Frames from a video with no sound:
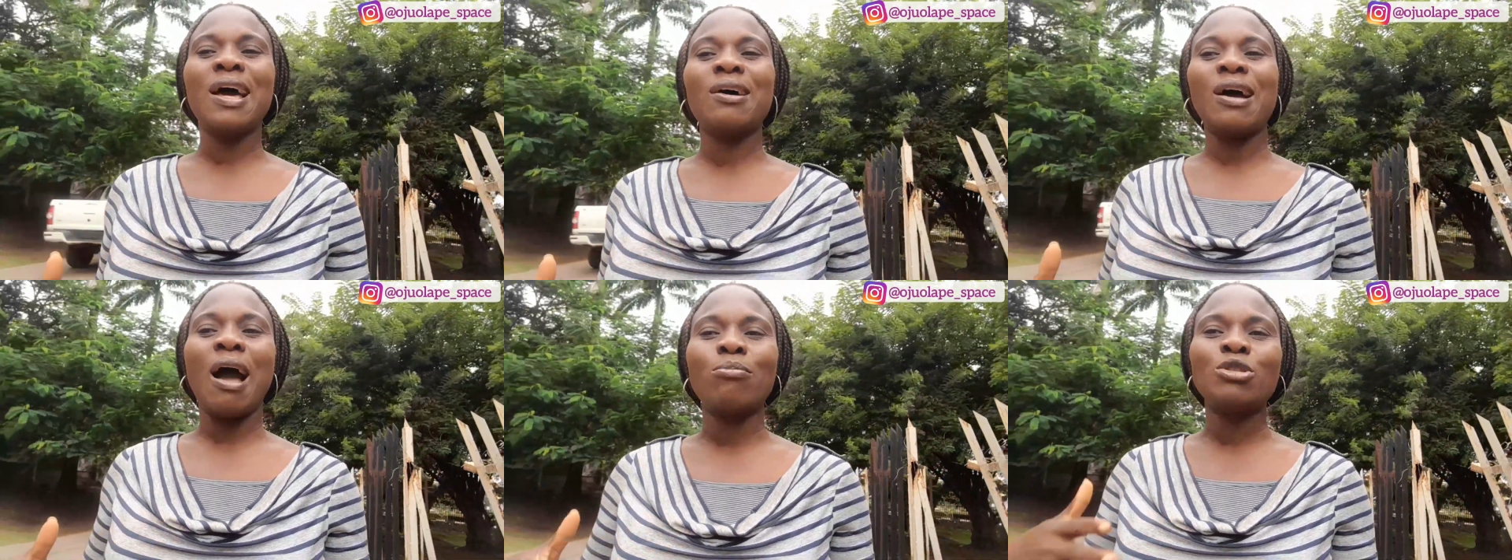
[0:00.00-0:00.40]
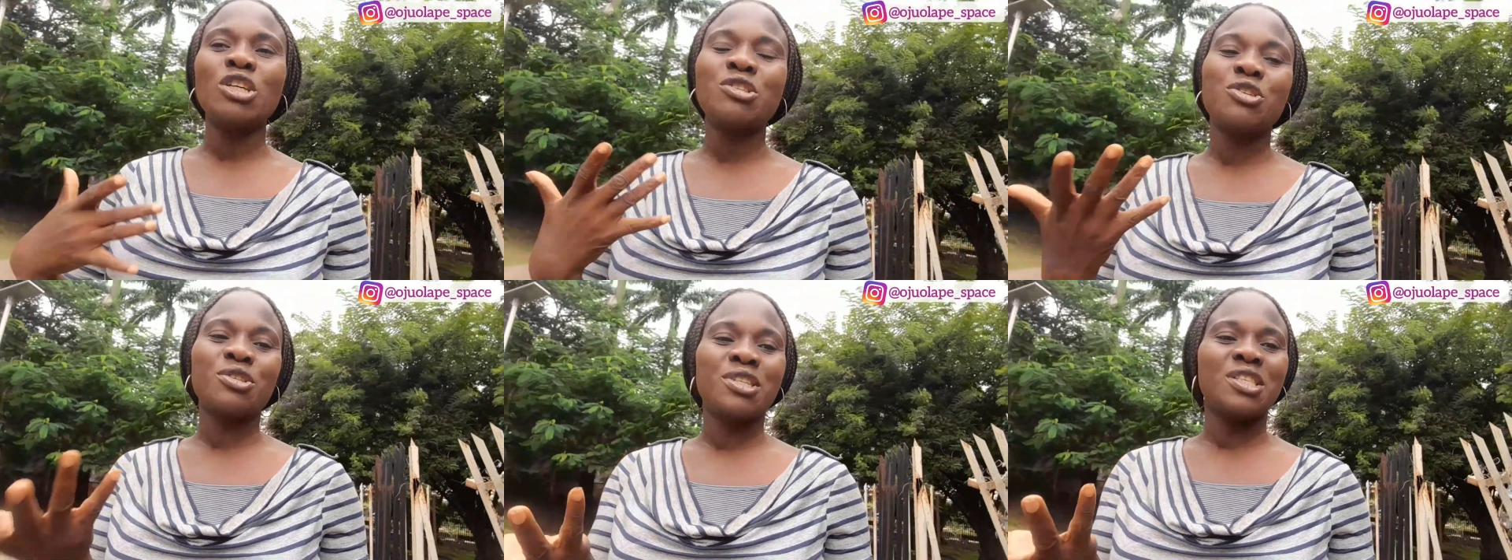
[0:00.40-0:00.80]
I'm
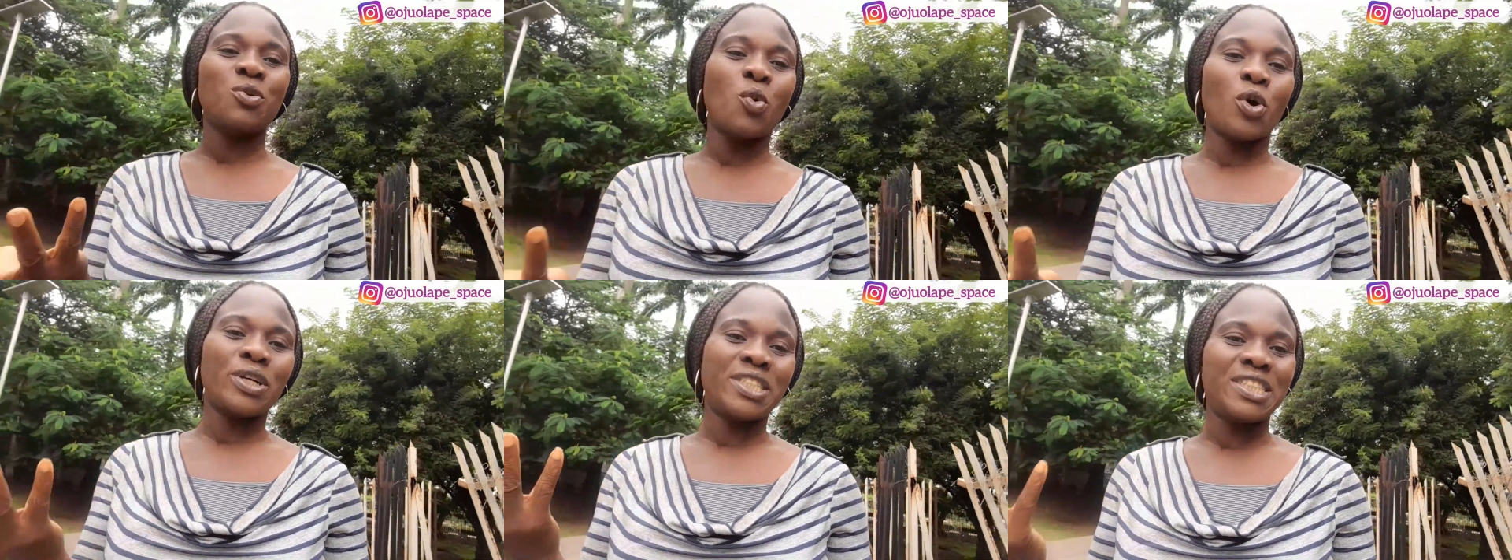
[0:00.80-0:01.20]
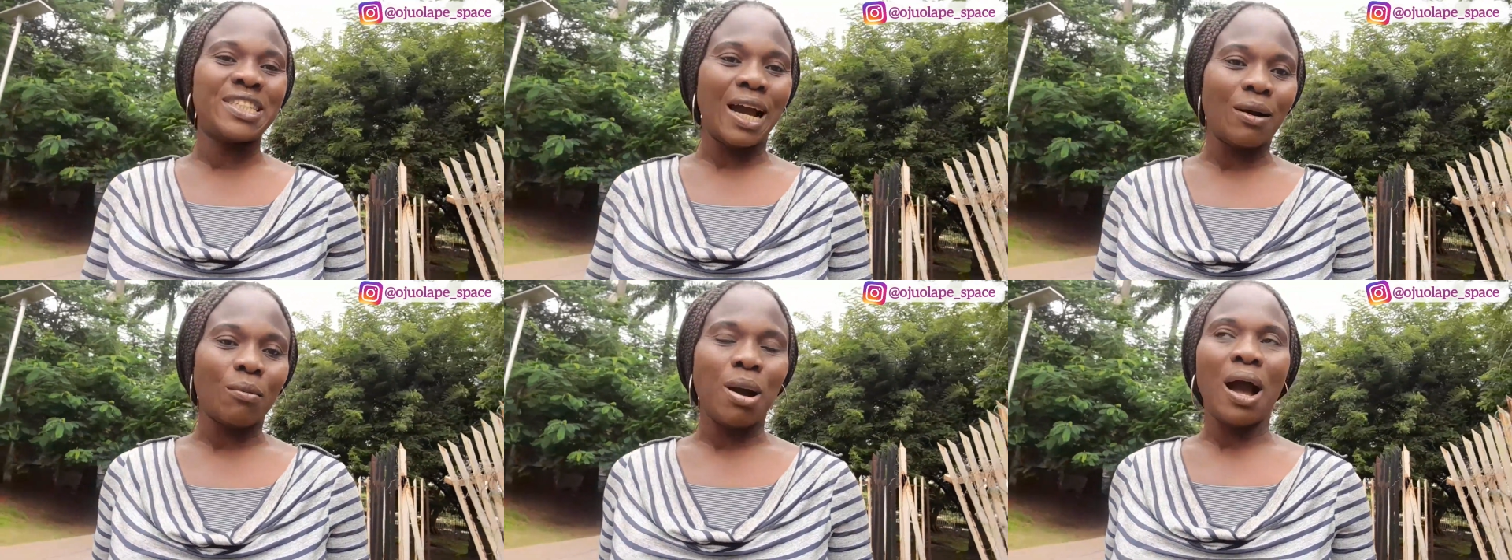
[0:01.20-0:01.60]
just using the word
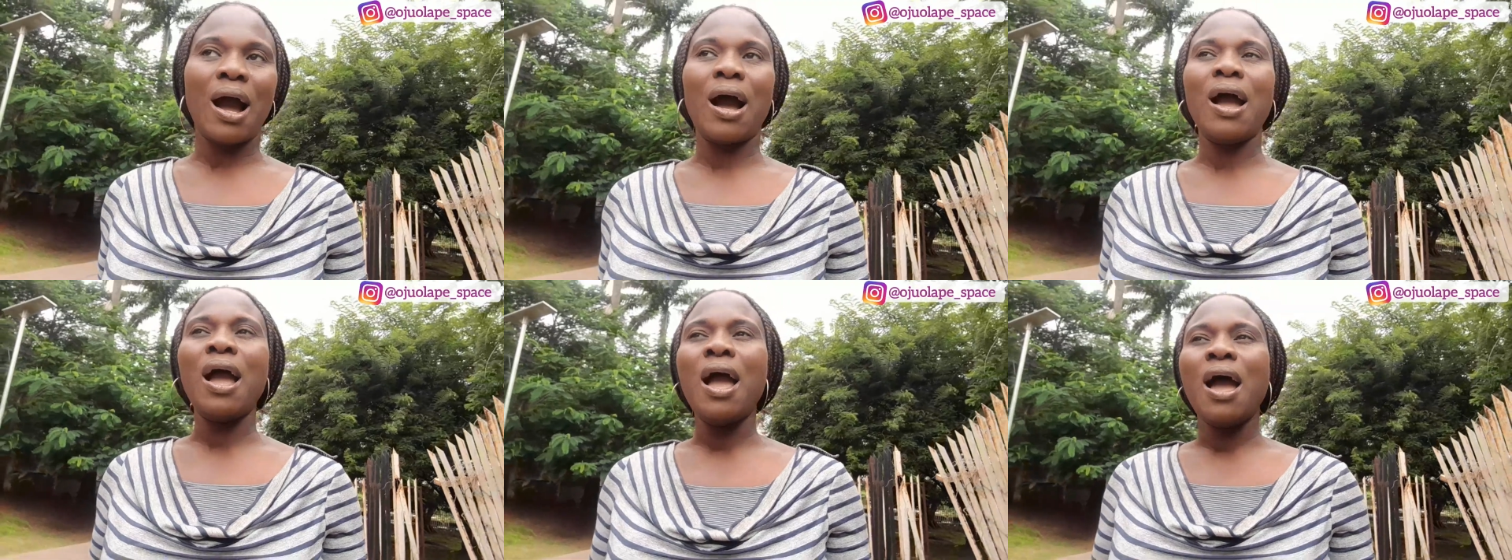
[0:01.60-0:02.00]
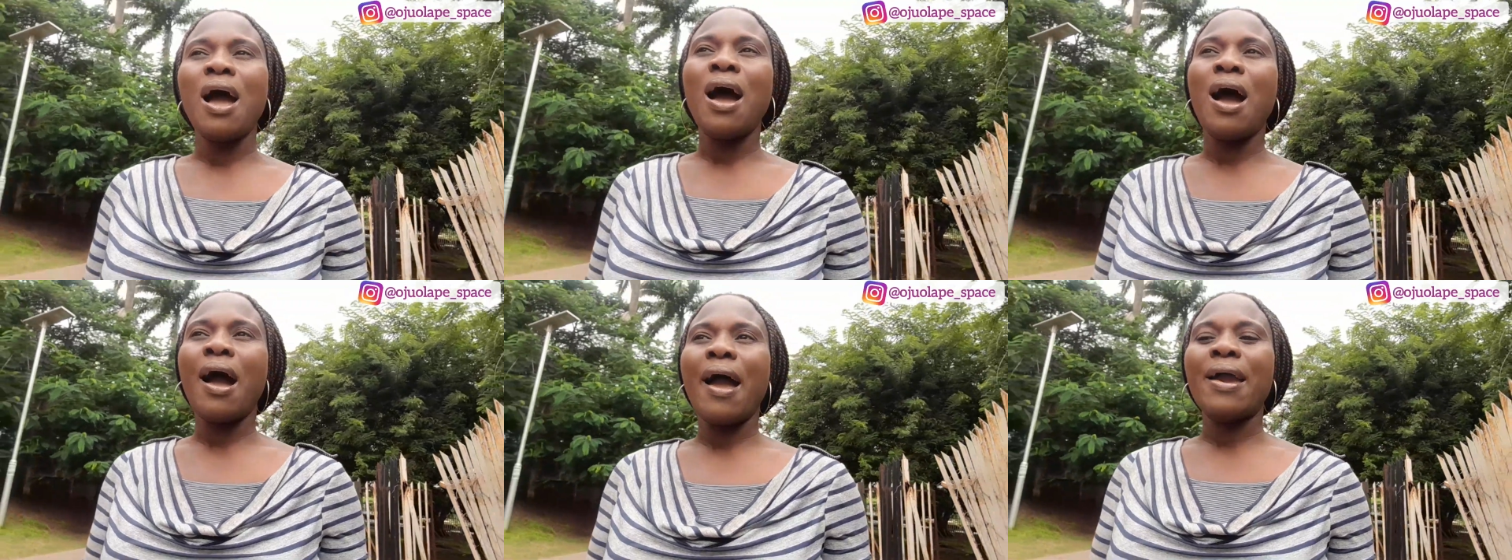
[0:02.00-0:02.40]
japa.
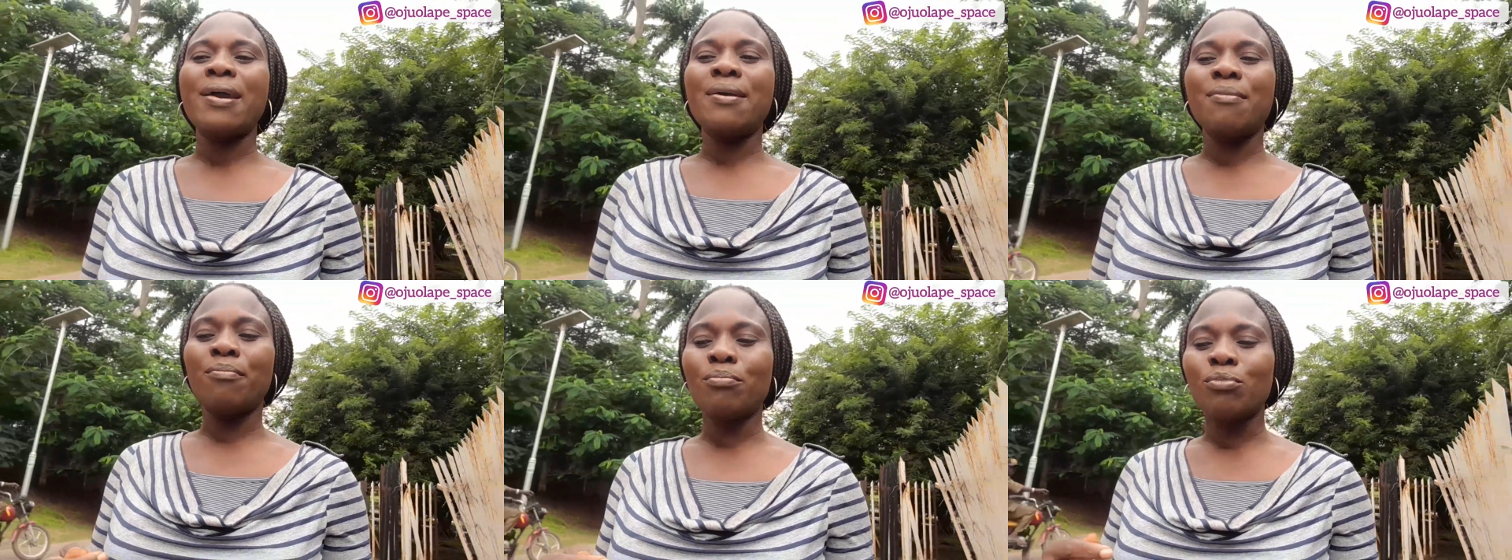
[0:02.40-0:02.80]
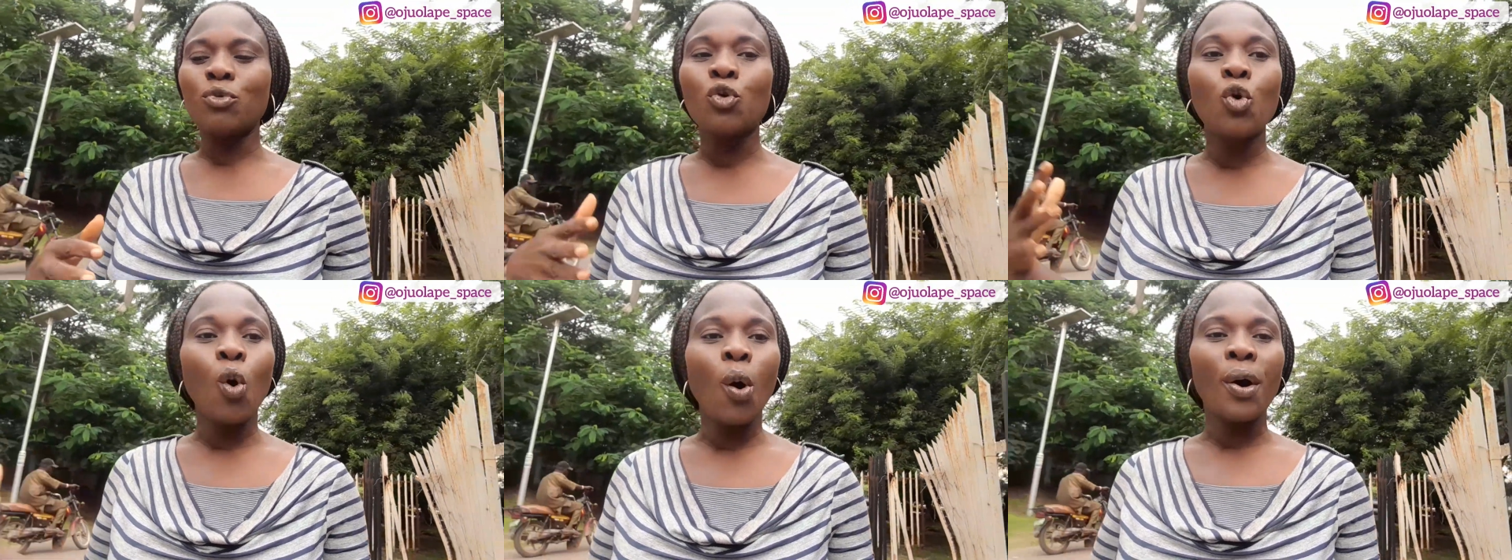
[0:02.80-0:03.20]
I'm
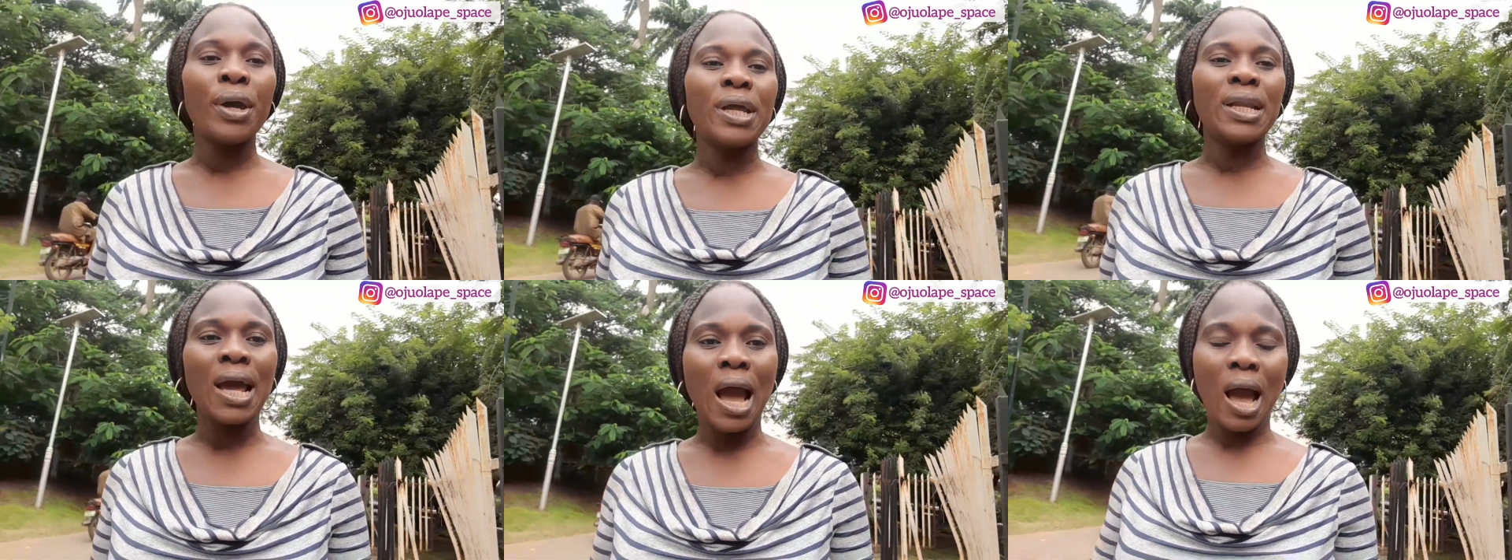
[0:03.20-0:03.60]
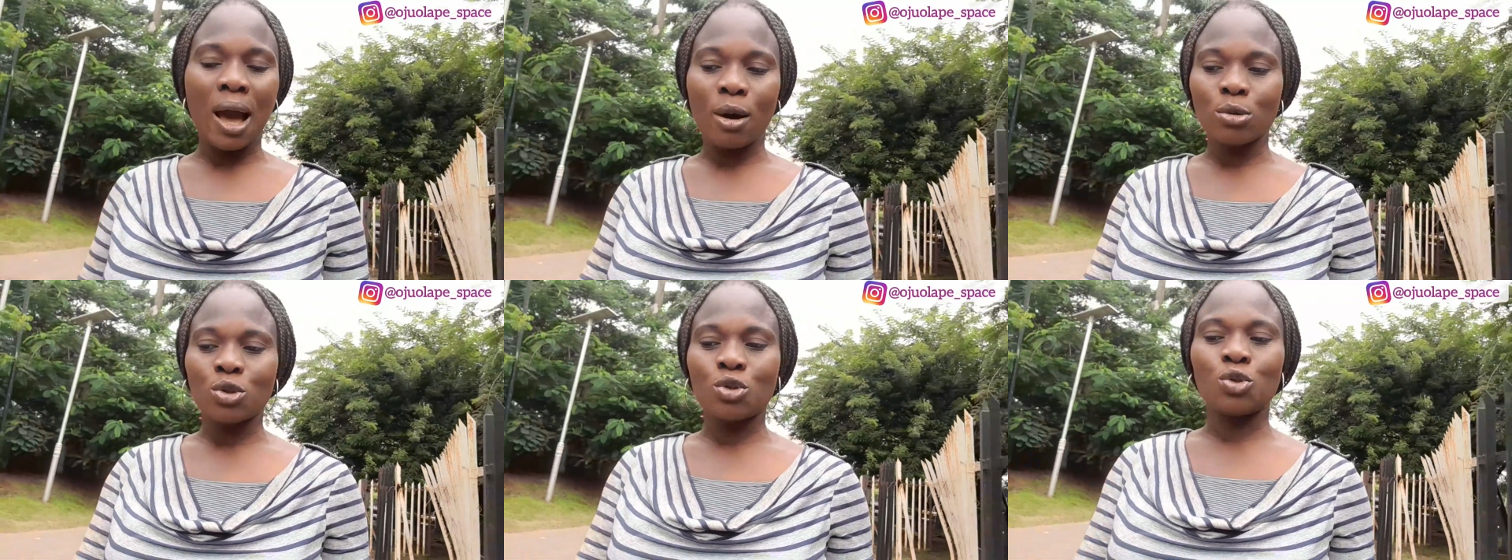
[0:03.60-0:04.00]
going
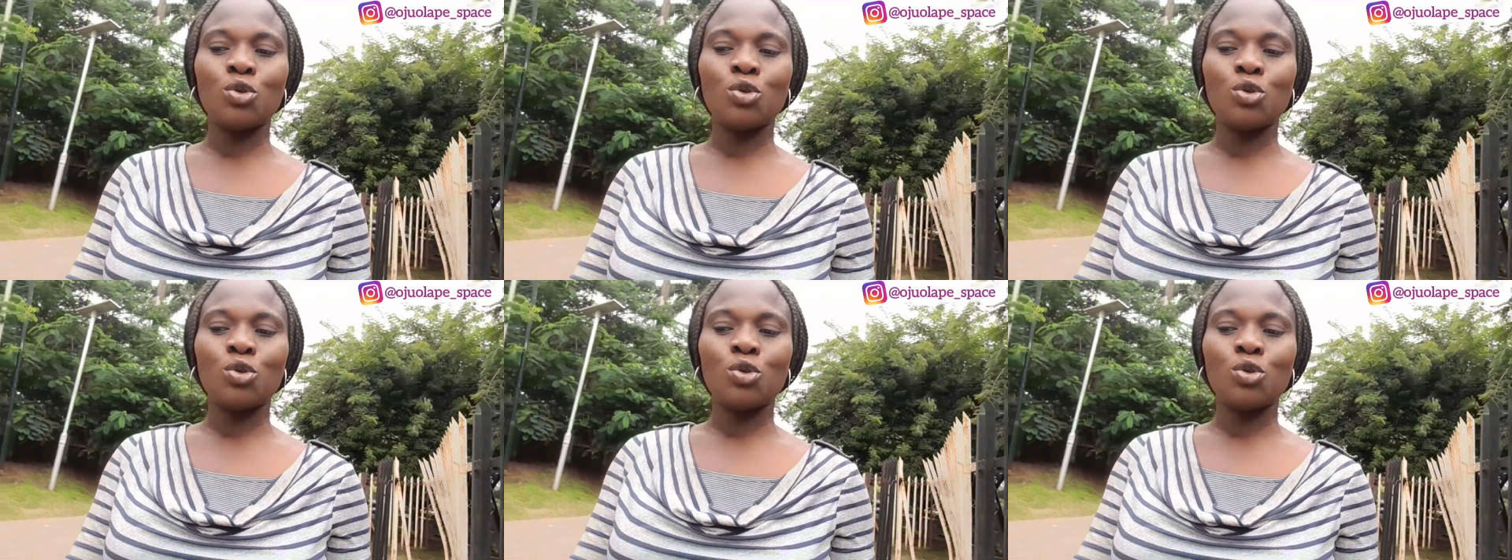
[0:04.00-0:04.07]
out